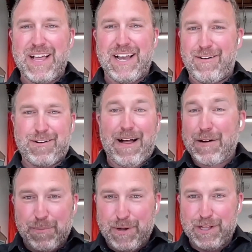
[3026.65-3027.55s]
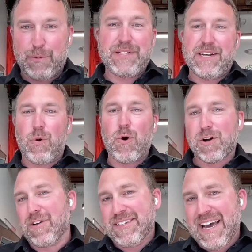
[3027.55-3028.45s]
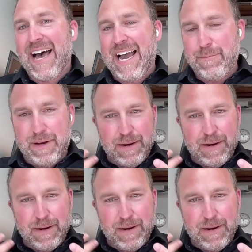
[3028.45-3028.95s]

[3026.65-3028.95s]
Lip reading: or cloud computing like we did at Oracle and Dime,